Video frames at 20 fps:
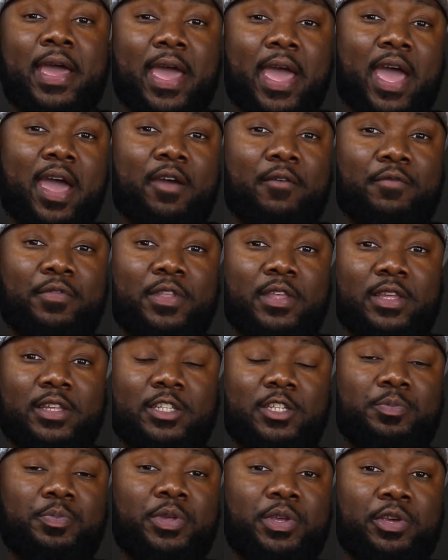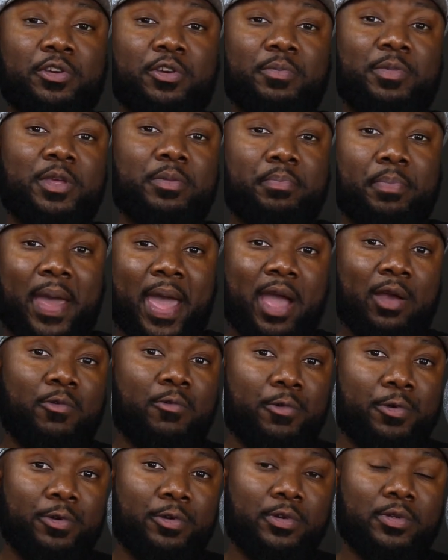have the speaker be
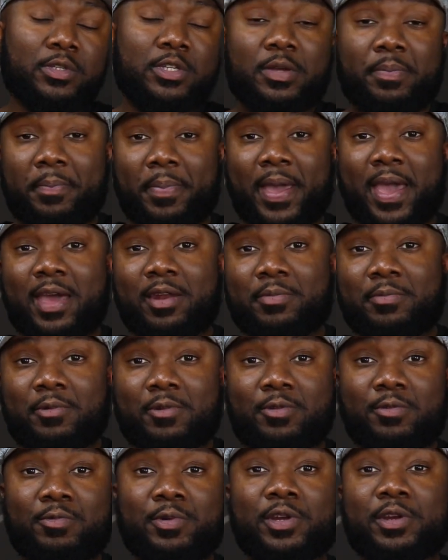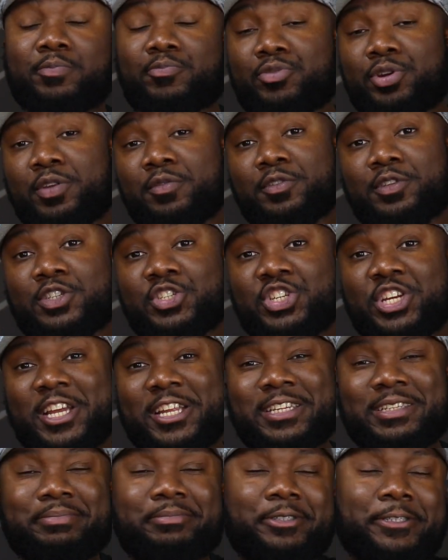backward compatible with a previous
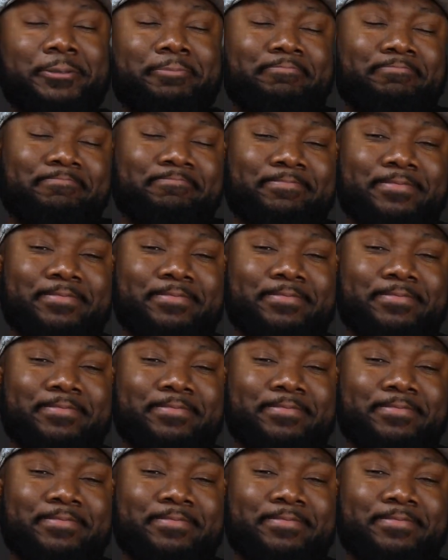gen, but